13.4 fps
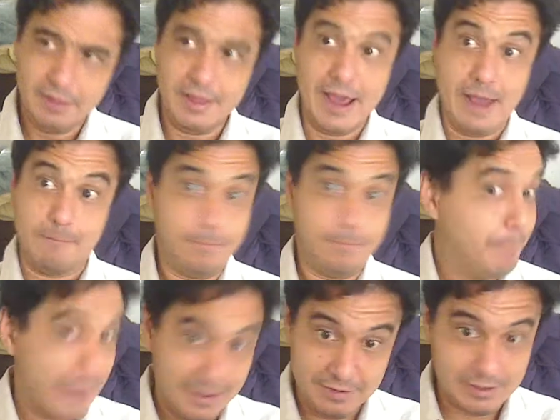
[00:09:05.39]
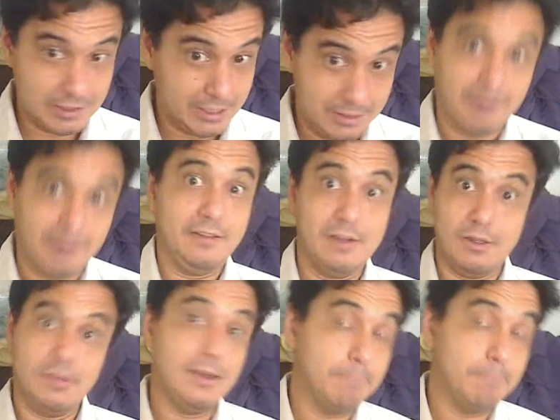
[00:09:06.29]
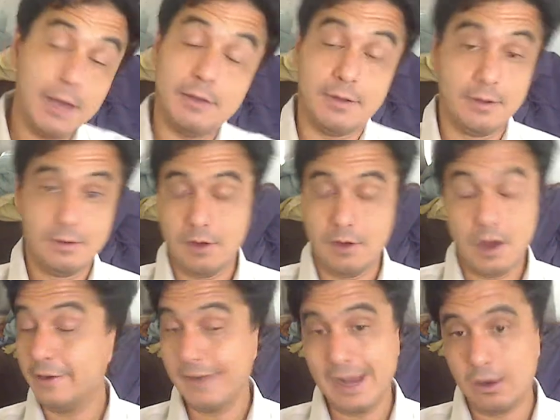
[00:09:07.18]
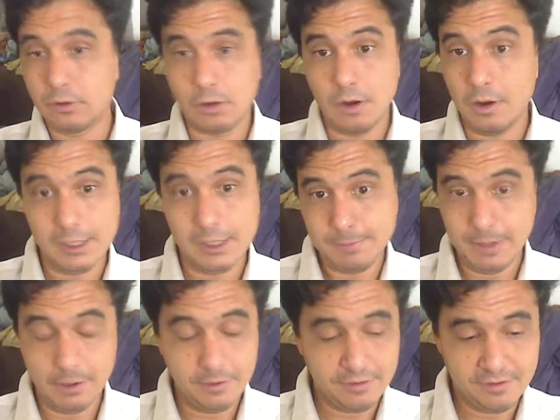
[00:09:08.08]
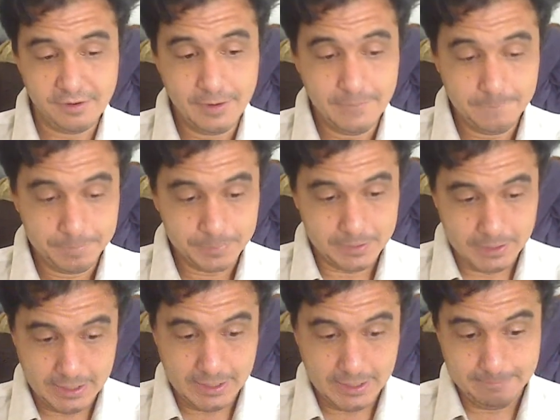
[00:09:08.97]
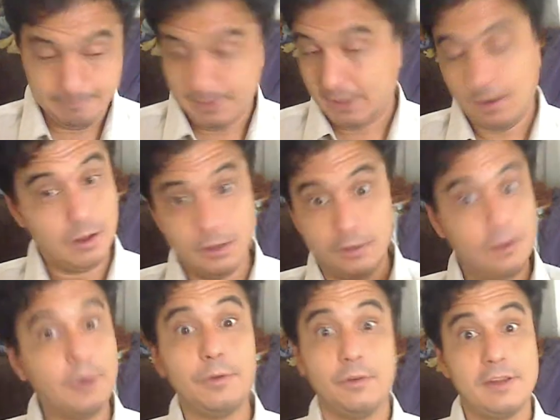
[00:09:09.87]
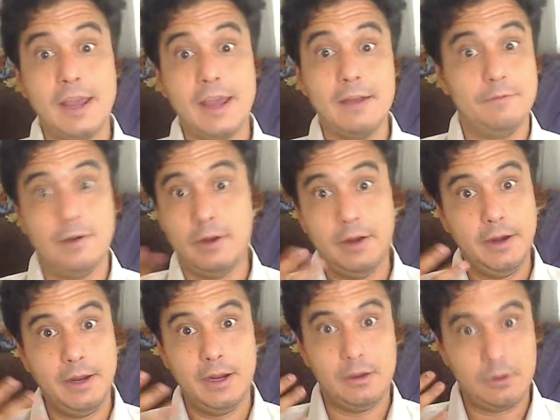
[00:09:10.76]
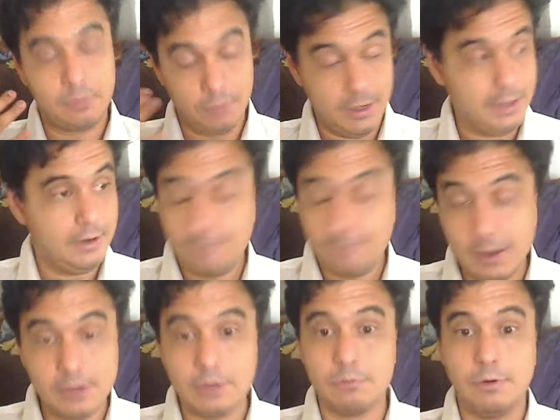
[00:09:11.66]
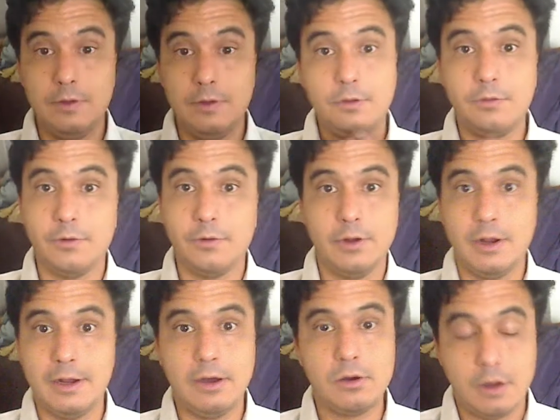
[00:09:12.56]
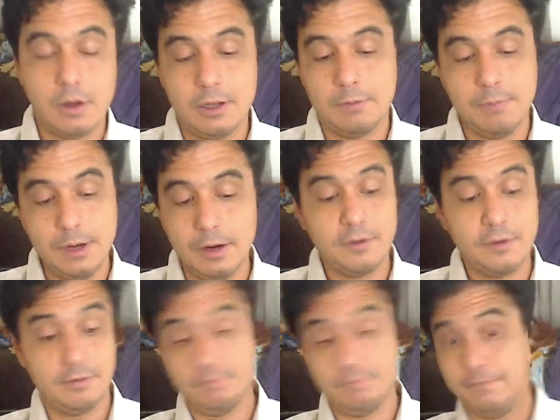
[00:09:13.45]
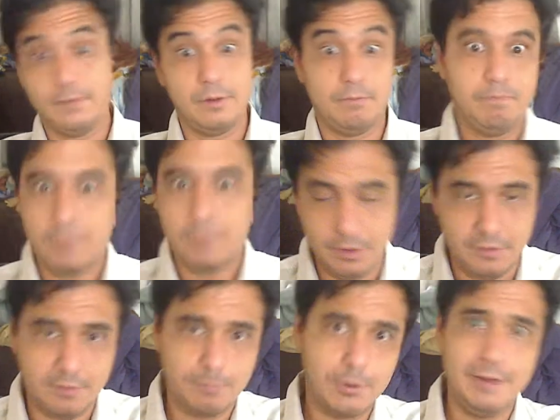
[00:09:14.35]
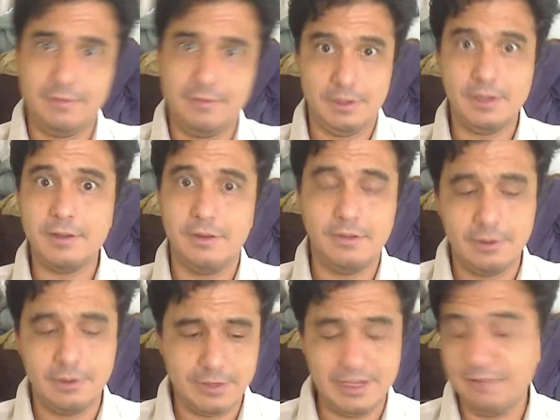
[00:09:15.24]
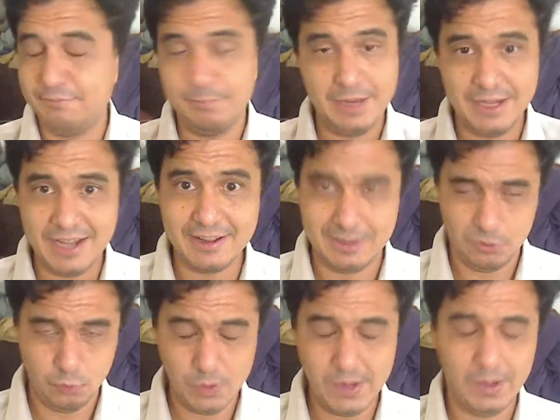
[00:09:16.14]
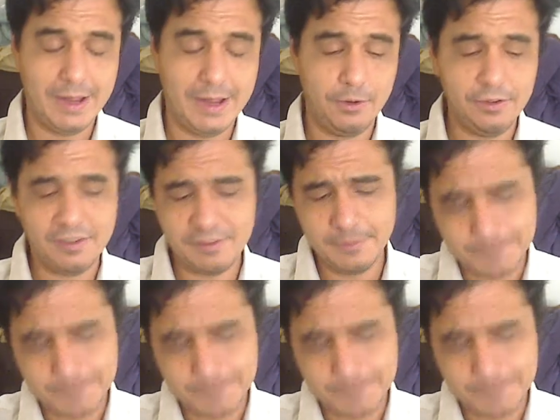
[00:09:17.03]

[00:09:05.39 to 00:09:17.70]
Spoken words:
that basically does nothing but non-alcoholic beers. And all of those get very great, very good reviews for non-alcoholic beers, and unsurprisingly, considering they've made that their wheelhouse.